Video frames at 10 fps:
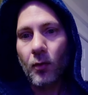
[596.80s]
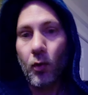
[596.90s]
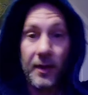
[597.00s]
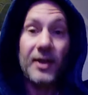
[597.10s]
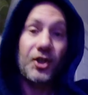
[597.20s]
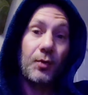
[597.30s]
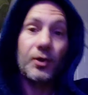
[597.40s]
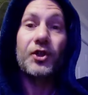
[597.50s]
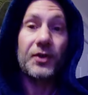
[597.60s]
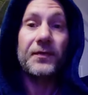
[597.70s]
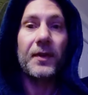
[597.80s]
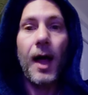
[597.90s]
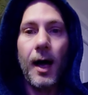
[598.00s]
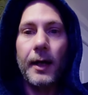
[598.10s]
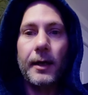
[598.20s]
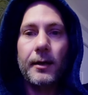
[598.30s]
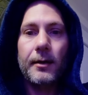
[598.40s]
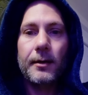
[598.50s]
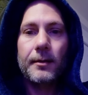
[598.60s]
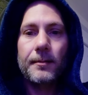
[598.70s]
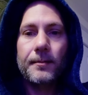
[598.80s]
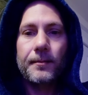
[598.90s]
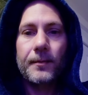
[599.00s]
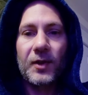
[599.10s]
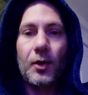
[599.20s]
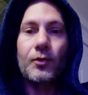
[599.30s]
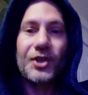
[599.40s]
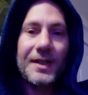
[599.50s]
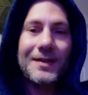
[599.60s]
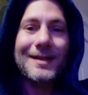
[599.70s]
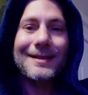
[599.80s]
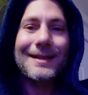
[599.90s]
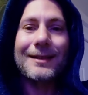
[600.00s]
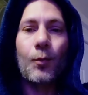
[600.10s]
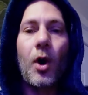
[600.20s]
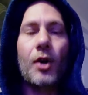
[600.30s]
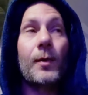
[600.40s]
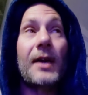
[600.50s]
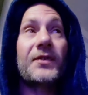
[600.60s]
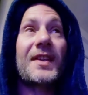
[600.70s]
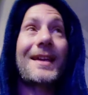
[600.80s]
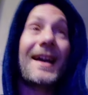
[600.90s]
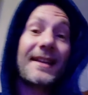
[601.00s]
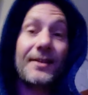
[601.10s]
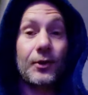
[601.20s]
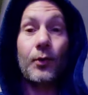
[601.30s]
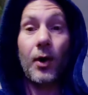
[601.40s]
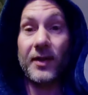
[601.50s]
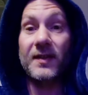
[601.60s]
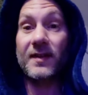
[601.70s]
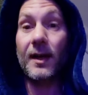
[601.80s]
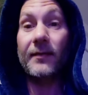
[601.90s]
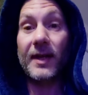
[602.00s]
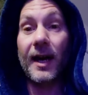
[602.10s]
or that she would just fly. You know, Jesus didn't walk around saying, I can do all this stuff,